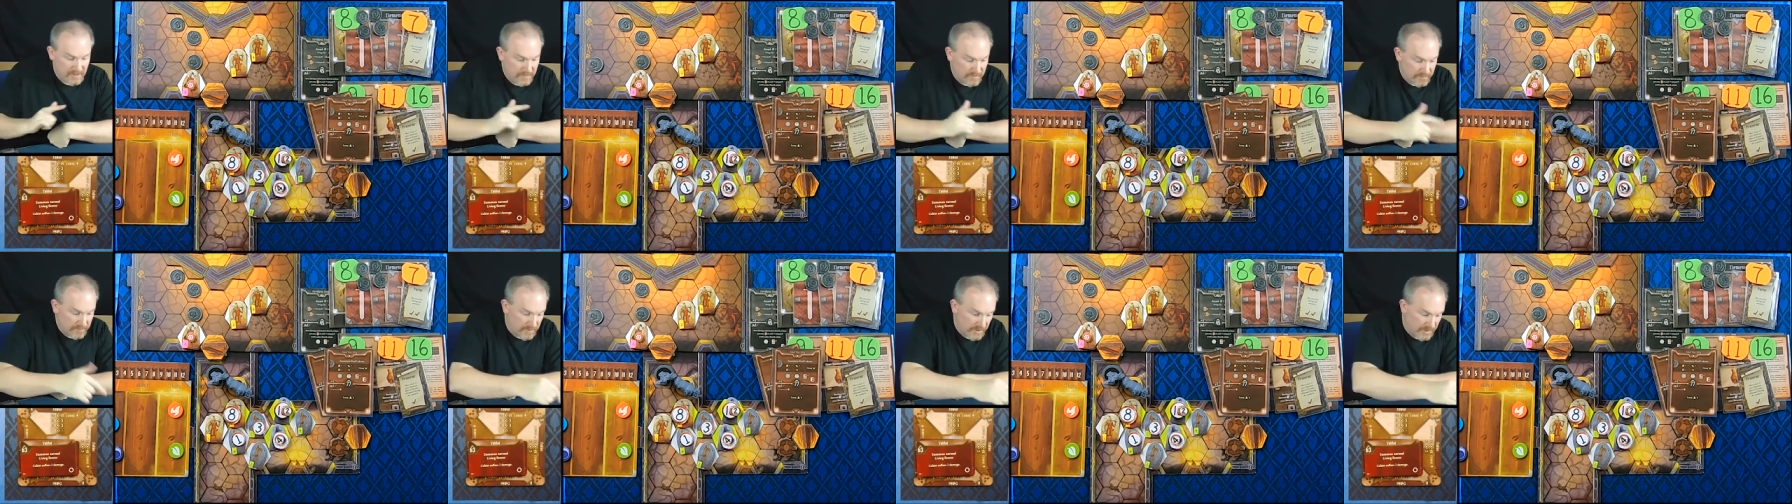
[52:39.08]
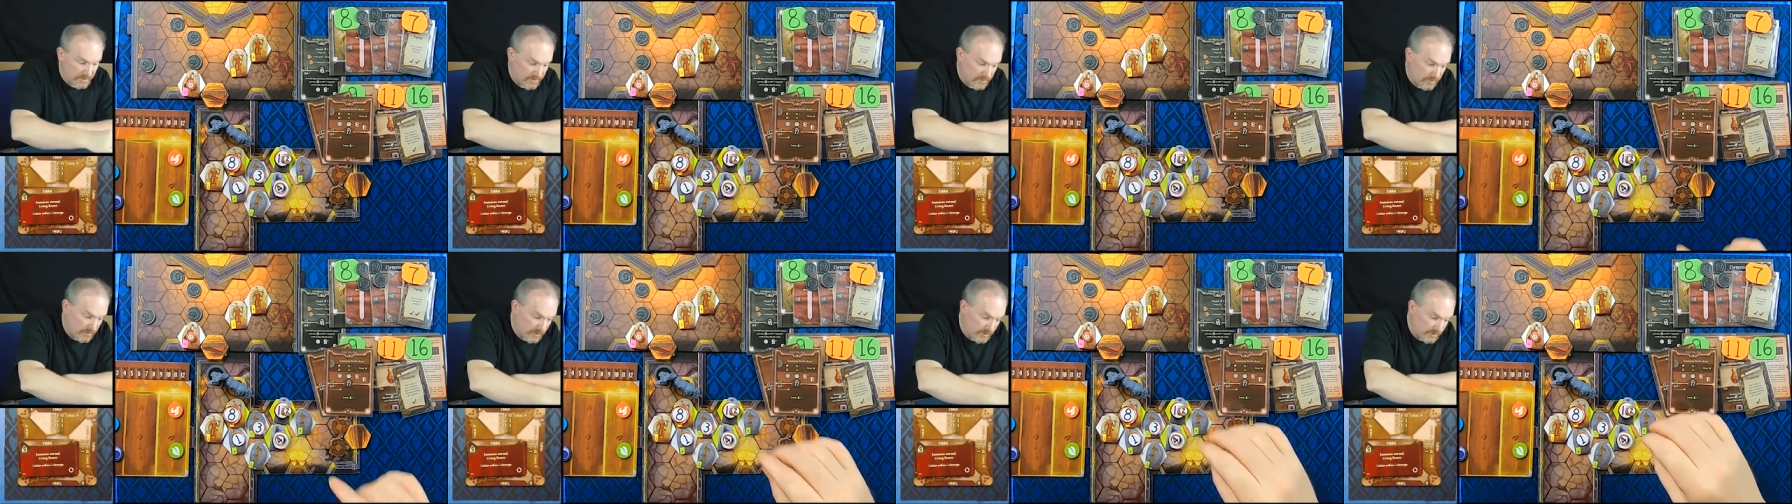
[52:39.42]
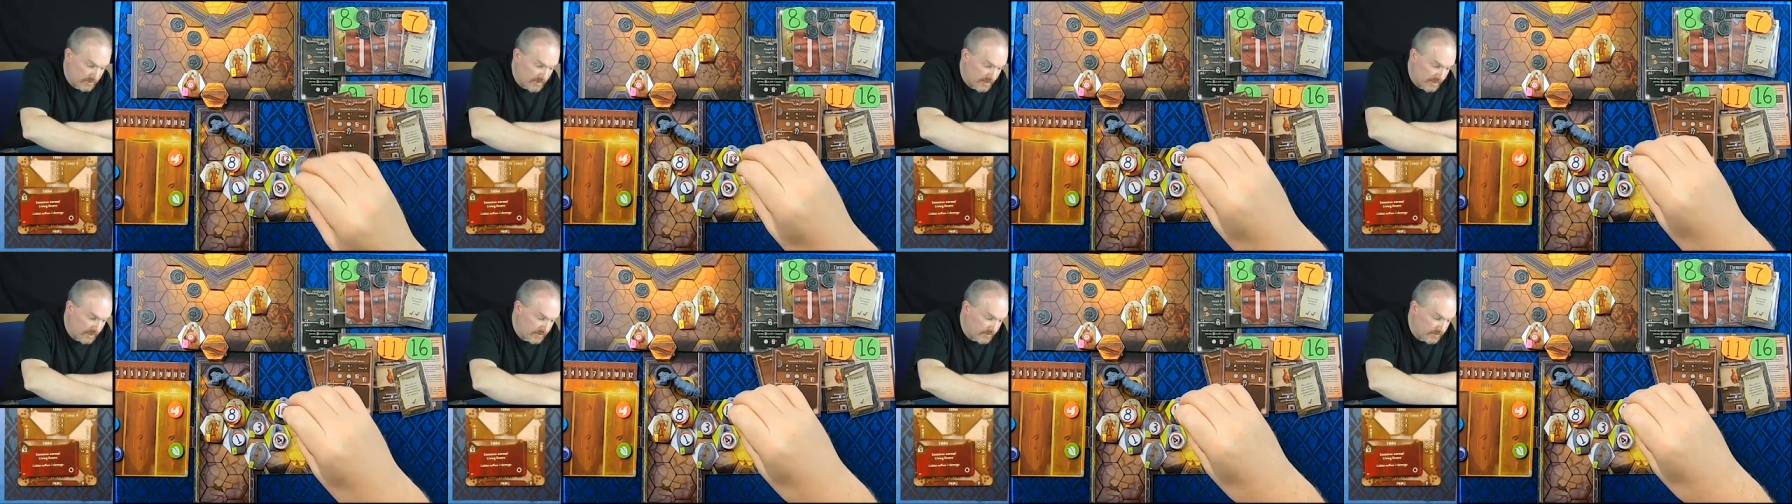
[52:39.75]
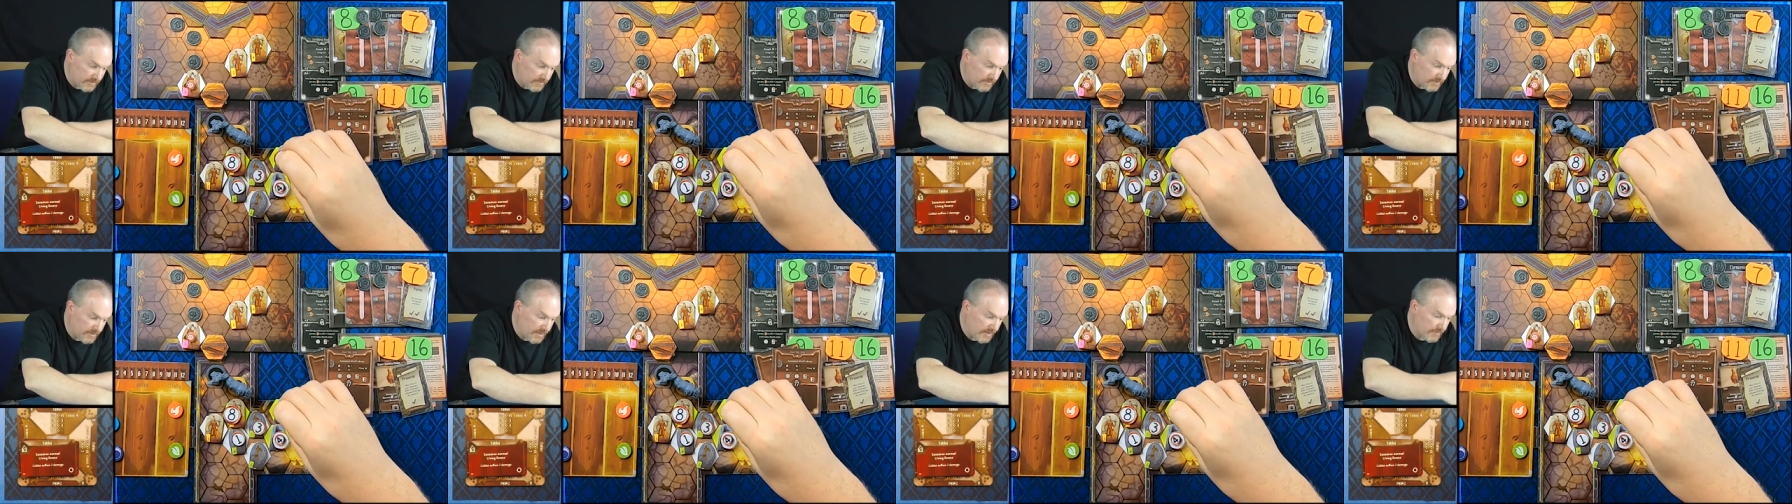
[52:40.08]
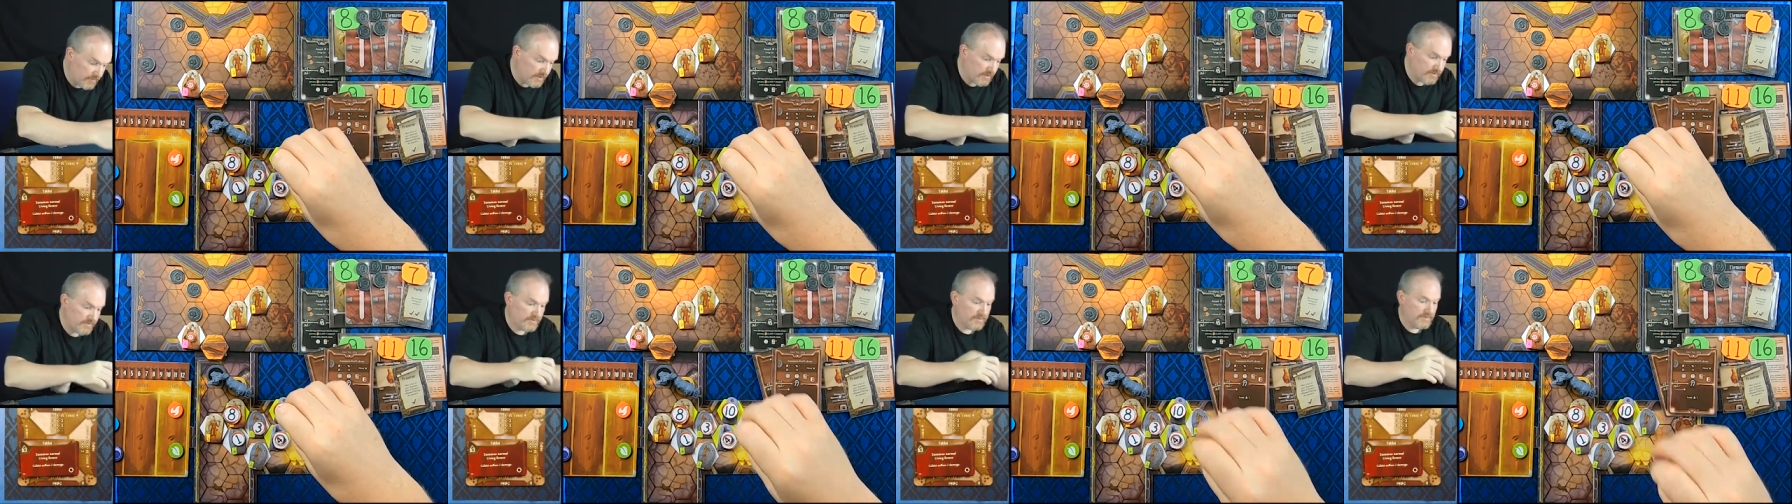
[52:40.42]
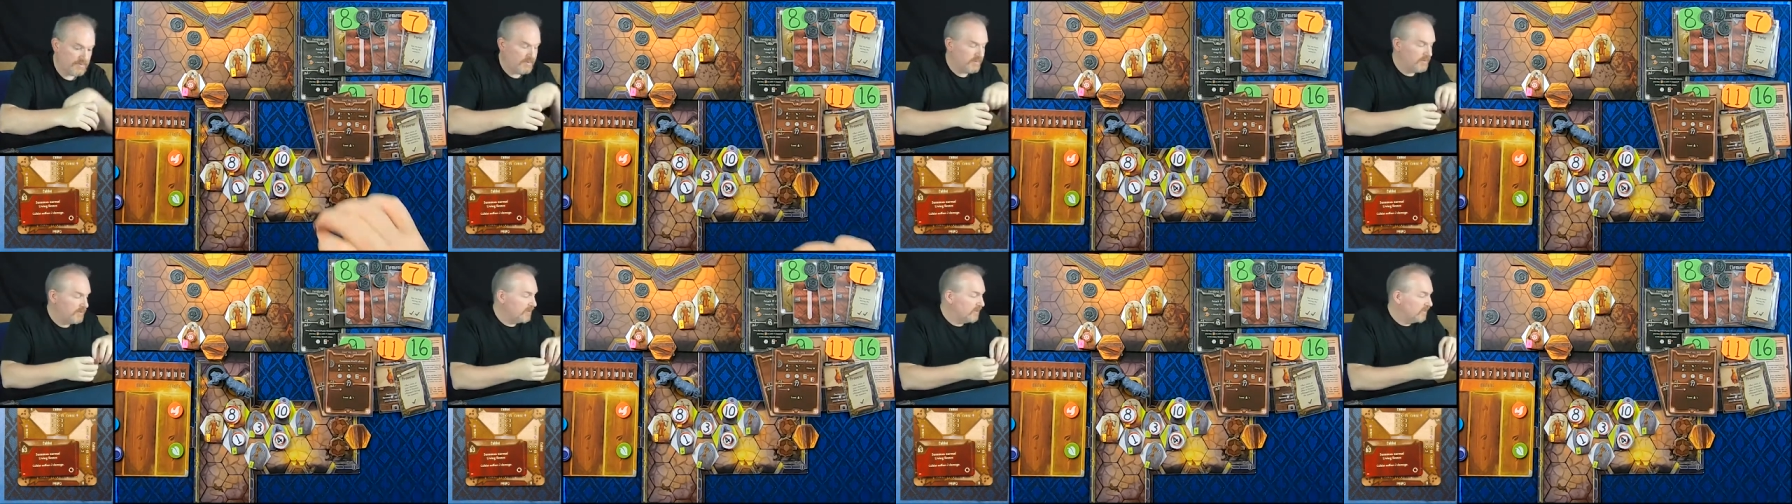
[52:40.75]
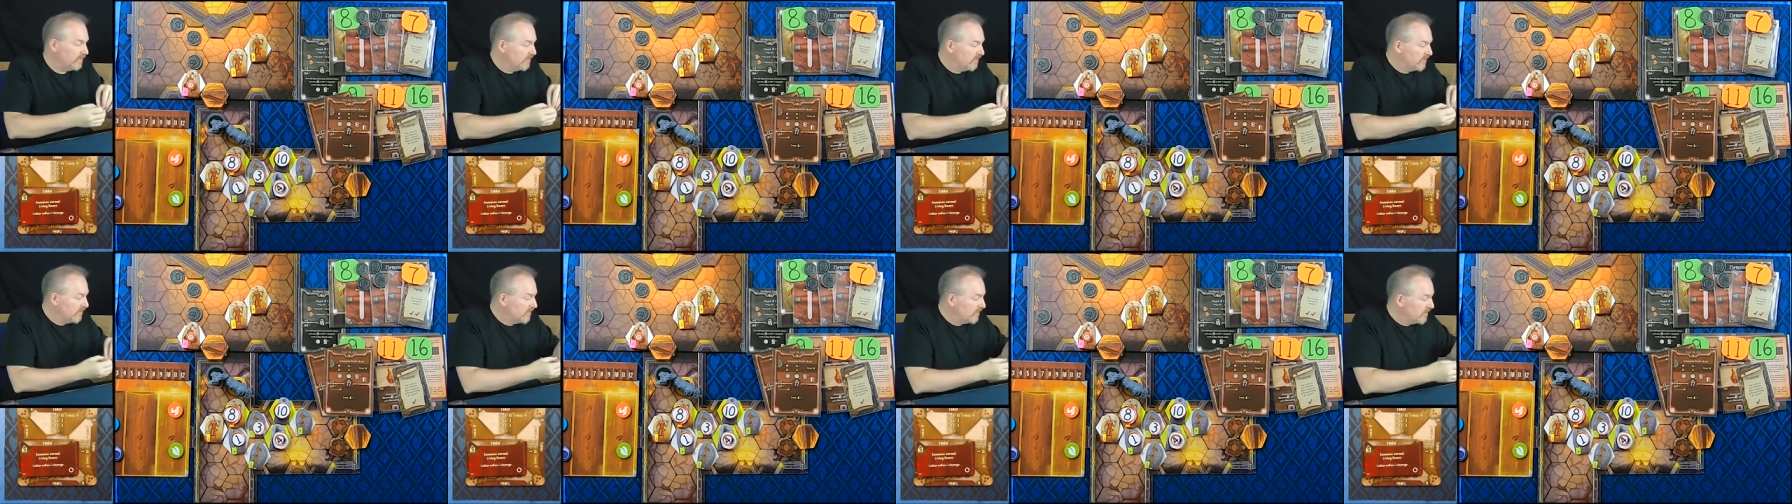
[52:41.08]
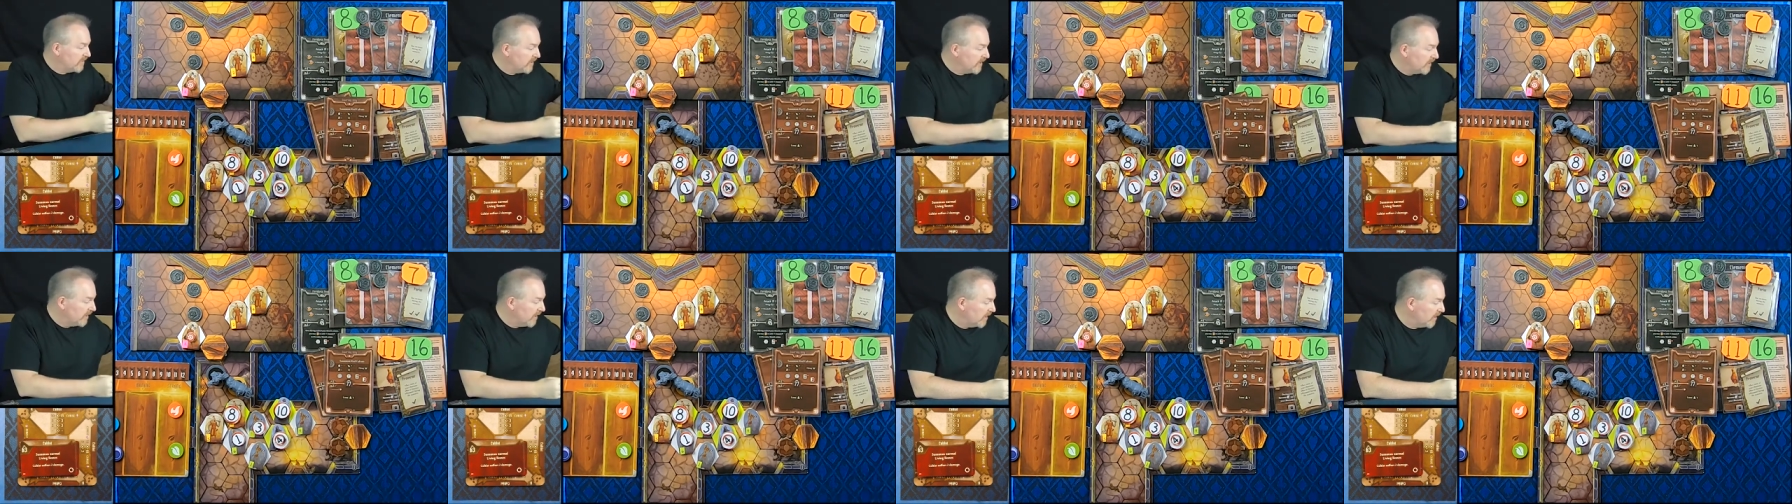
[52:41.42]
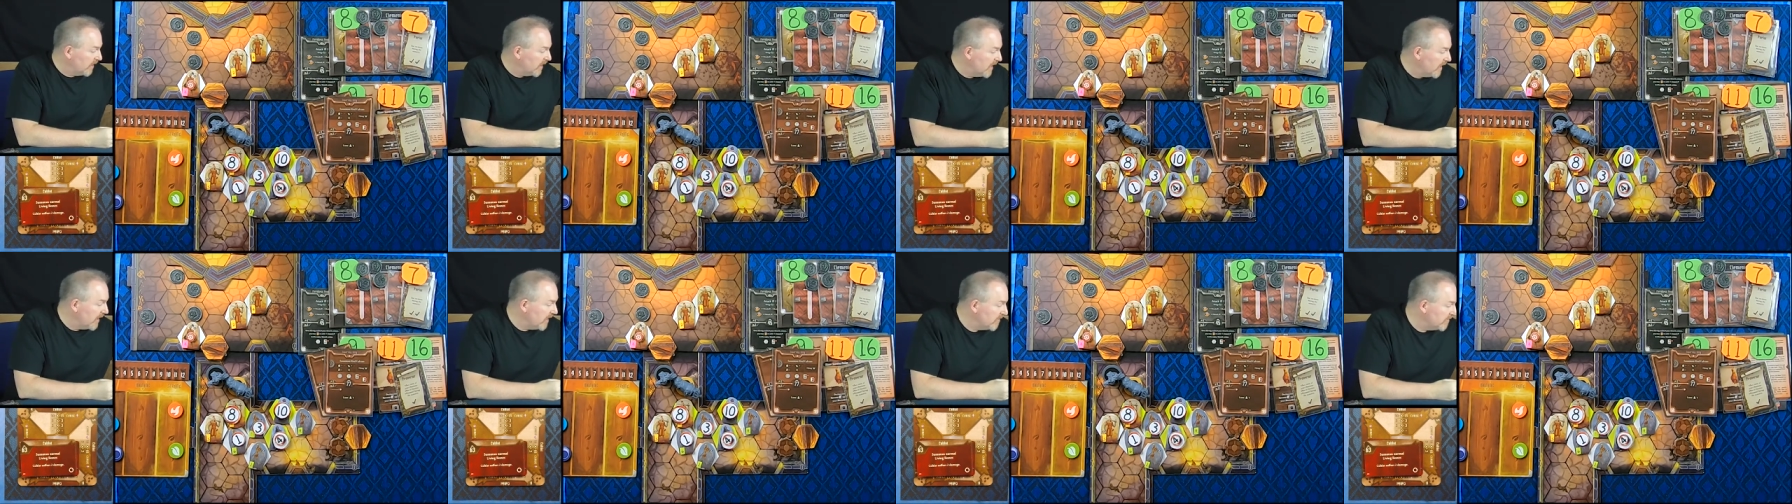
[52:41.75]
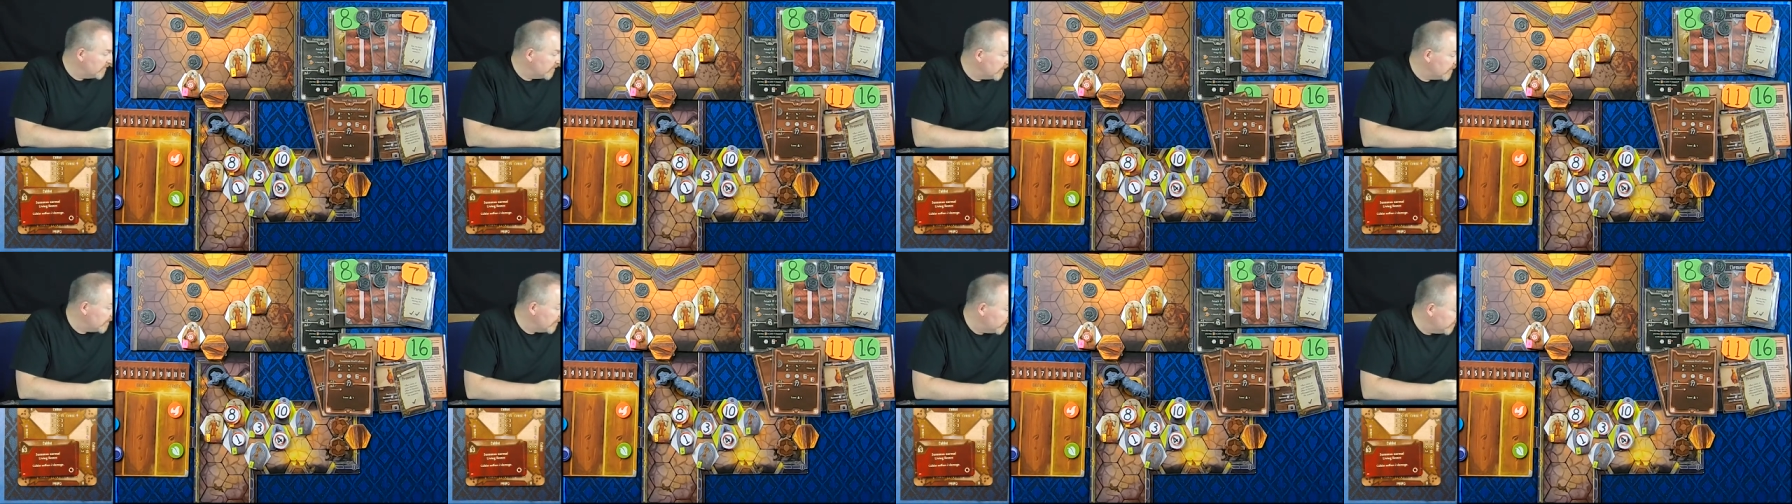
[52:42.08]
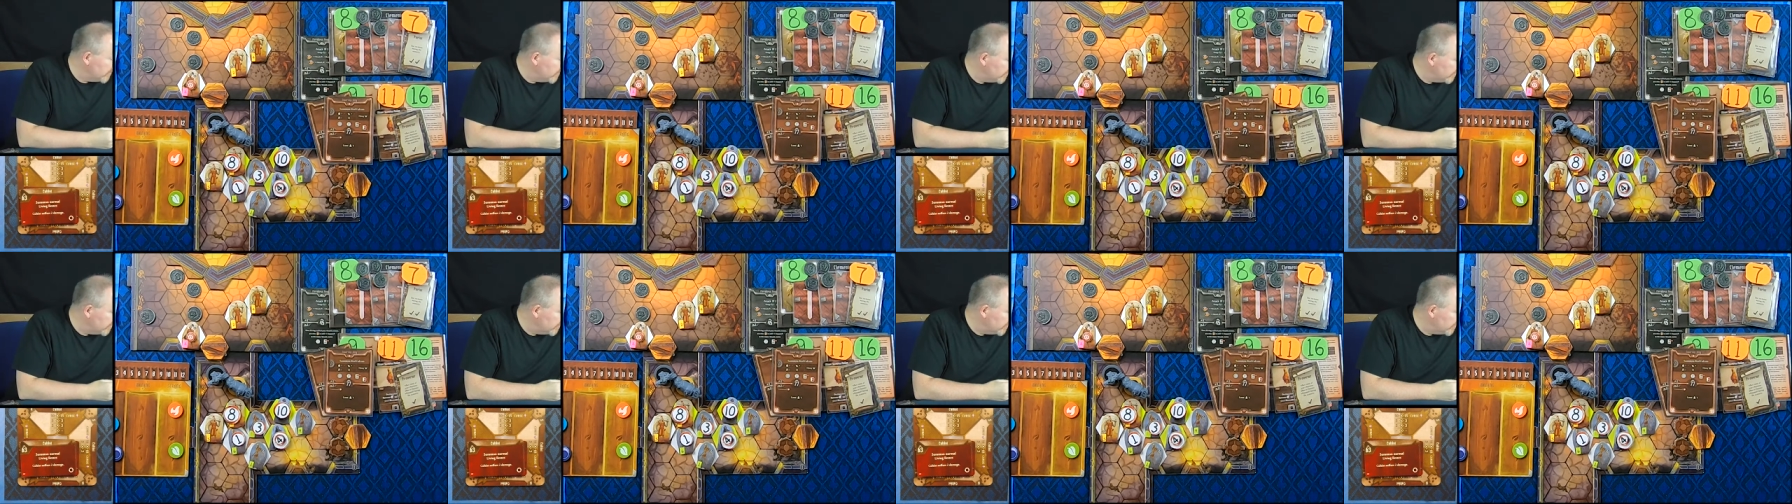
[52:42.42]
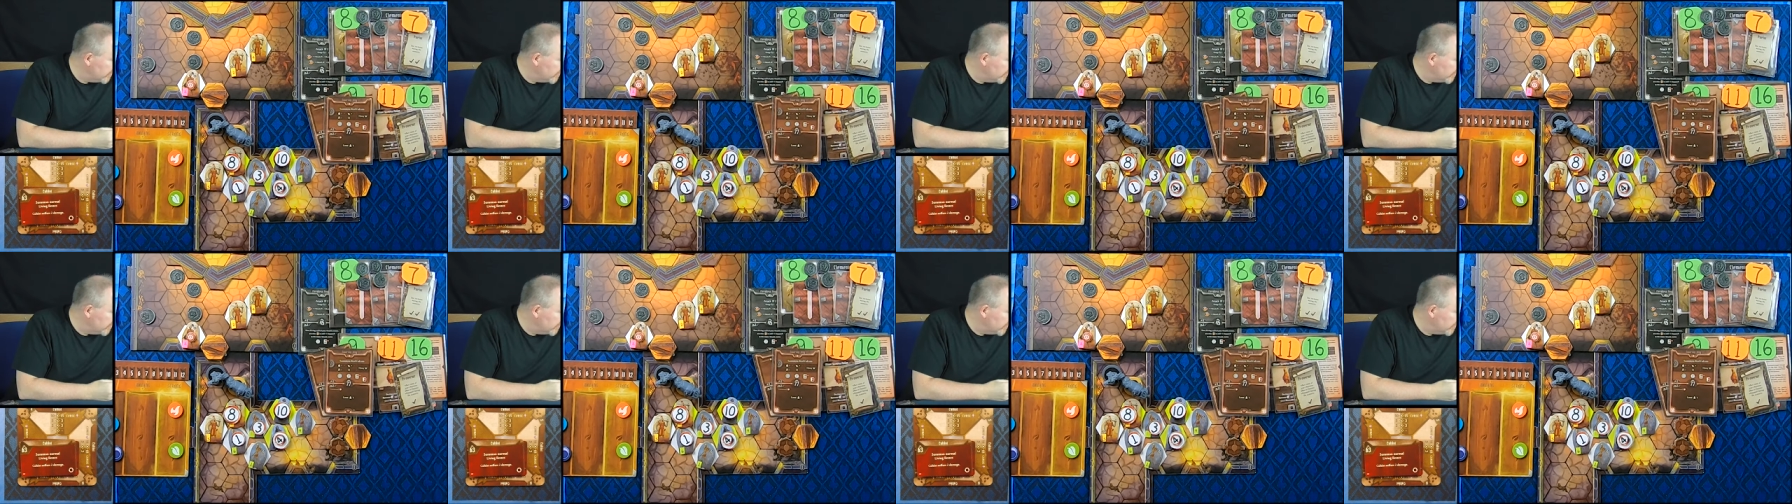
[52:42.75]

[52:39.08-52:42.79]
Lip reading: but you will take 2 damage. You're still alive, though.